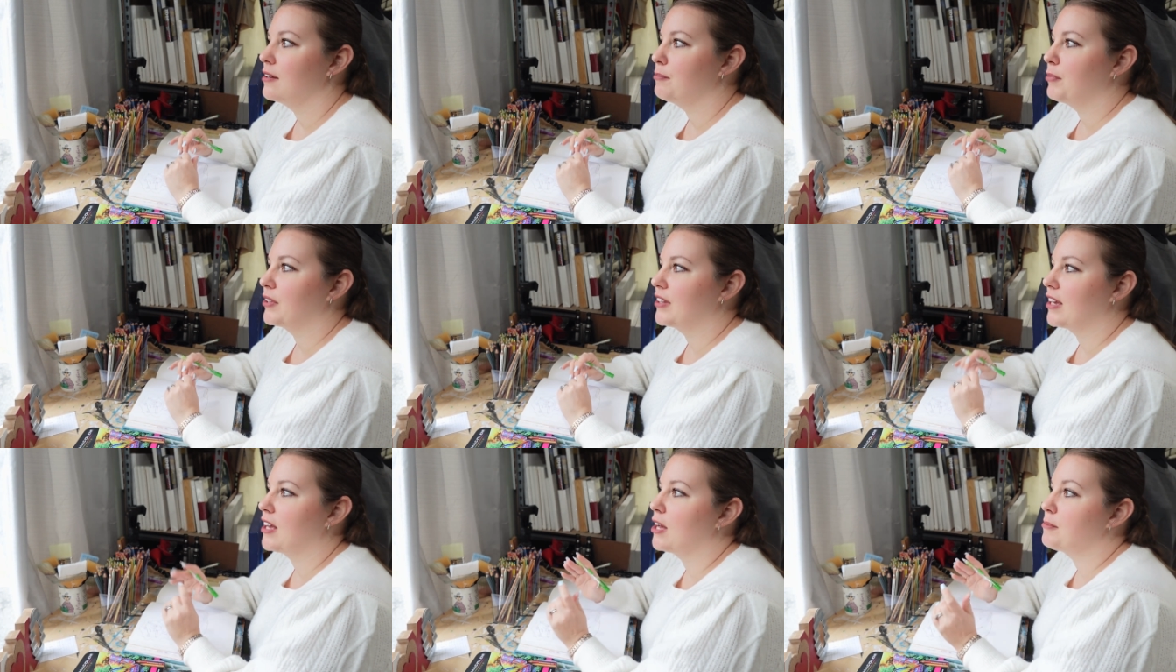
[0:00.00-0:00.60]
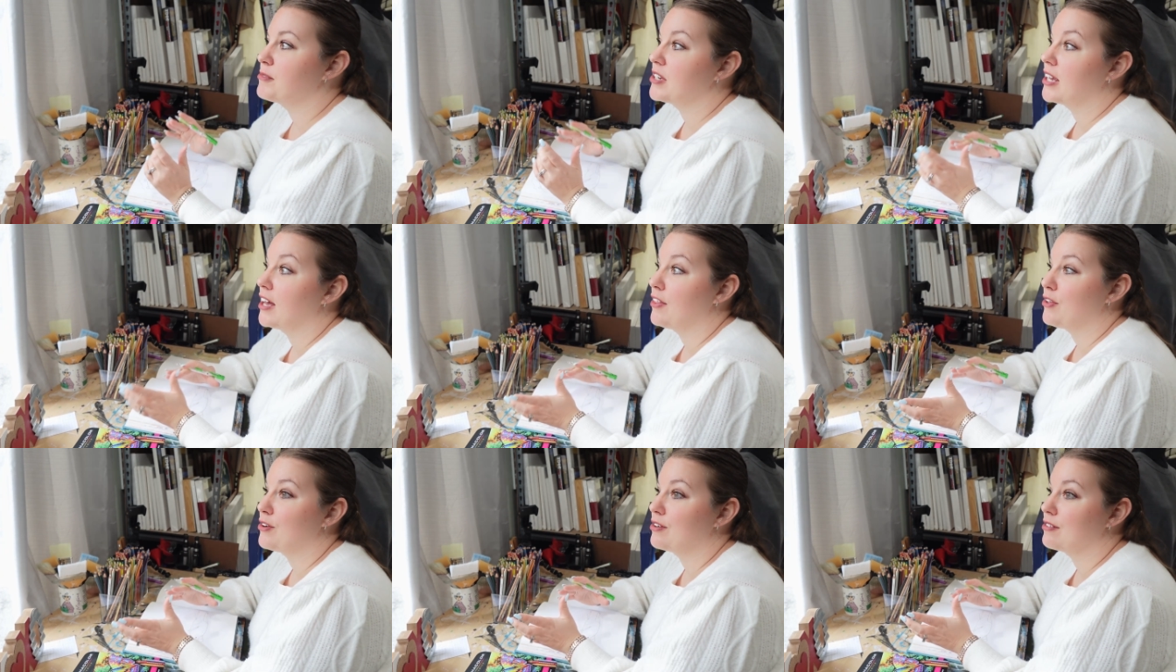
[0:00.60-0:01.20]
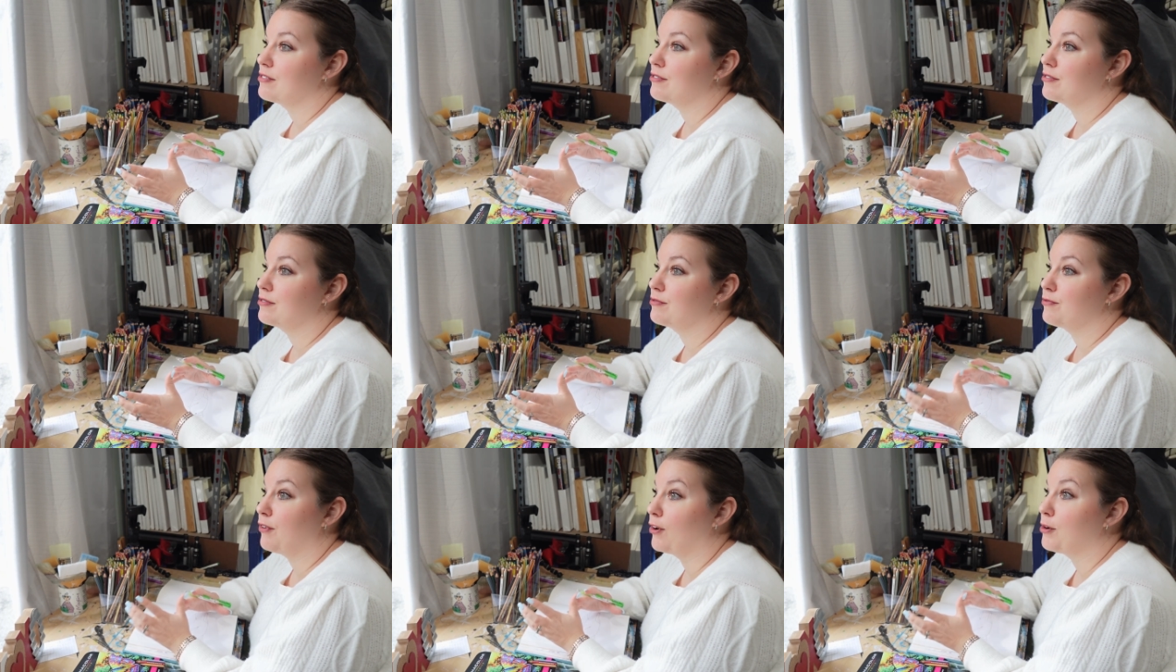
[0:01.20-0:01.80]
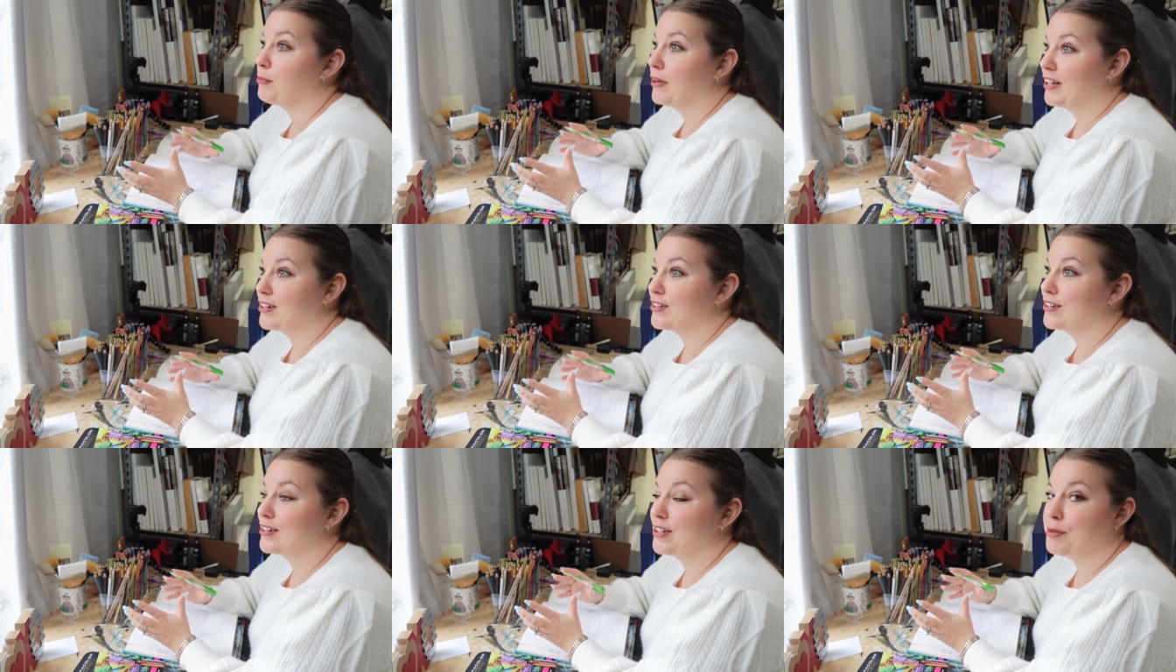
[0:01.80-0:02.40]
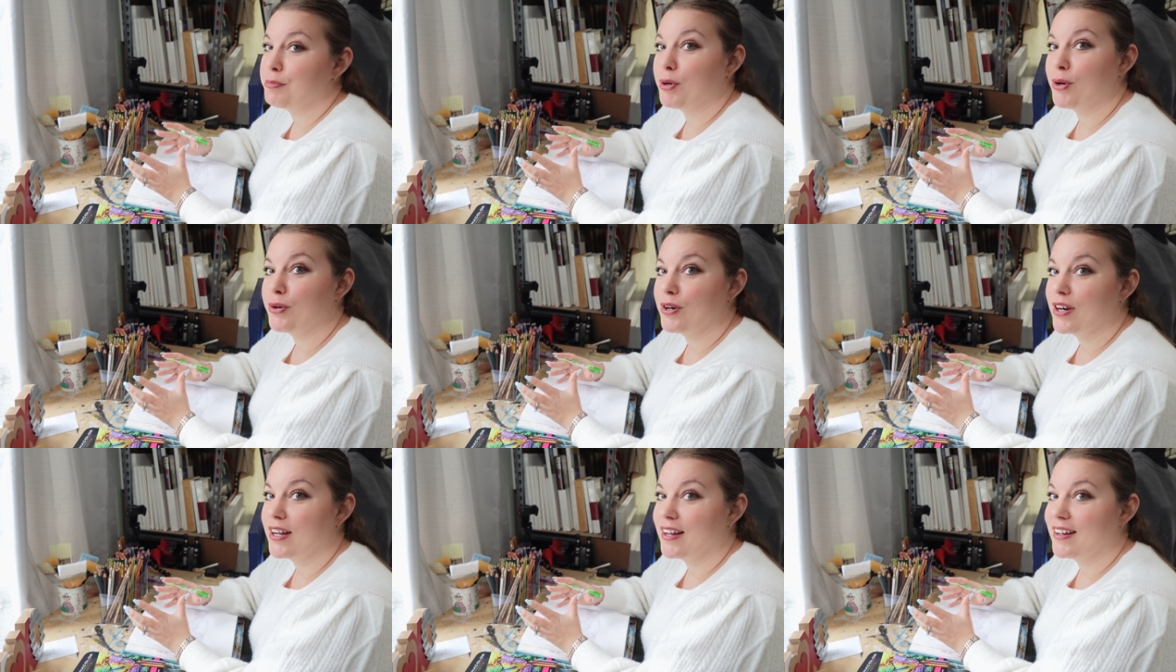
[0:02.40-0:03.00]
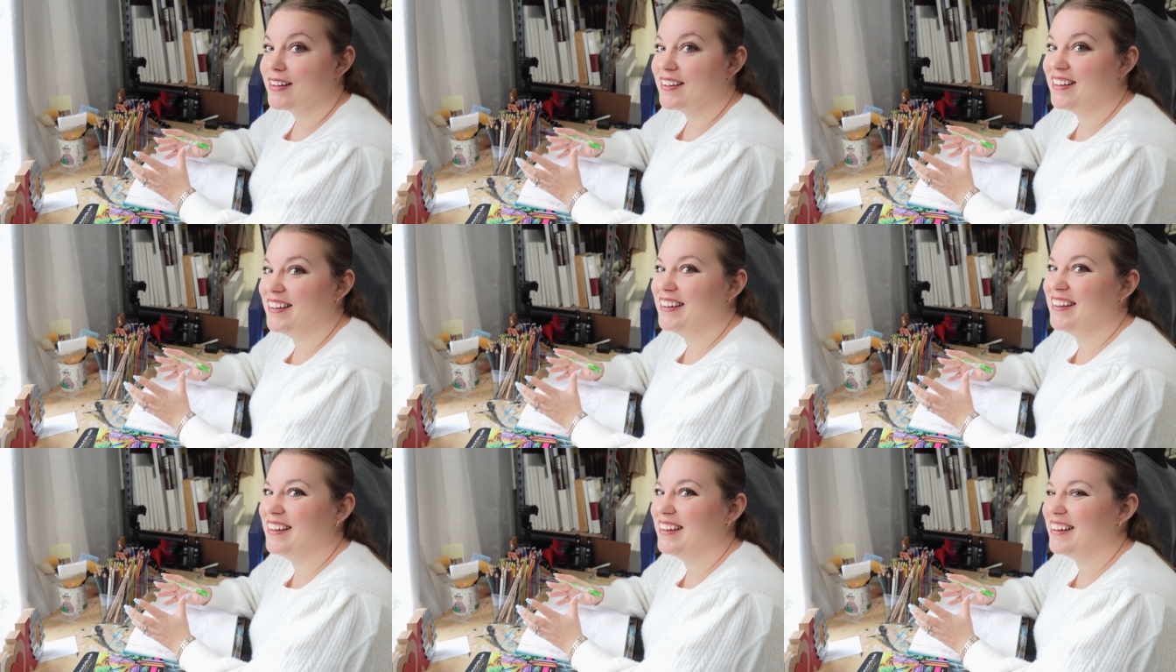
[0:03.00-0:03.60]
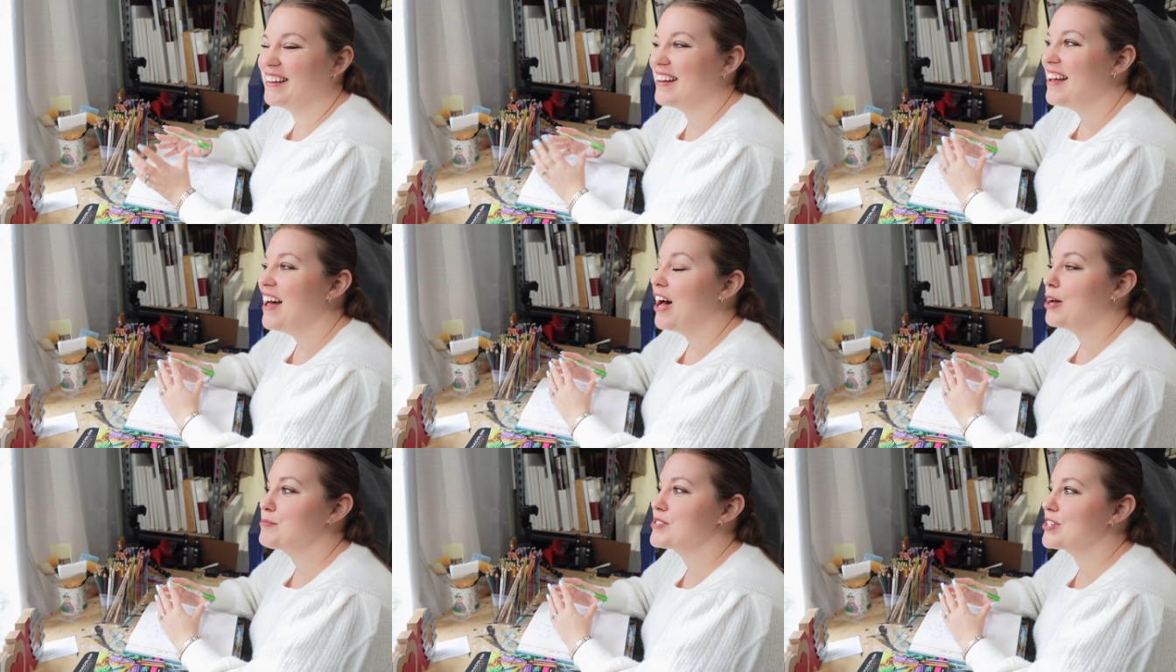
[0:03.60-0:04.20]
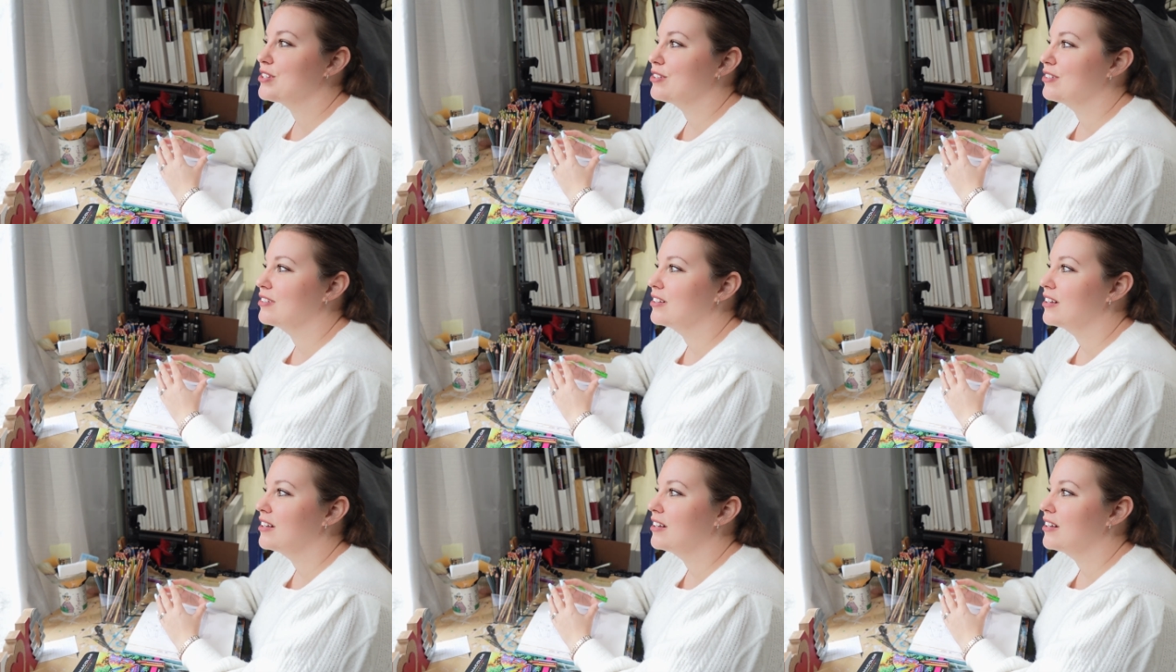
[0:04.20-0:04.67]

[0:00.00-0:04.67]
but they come together far better in Procreate. I'm still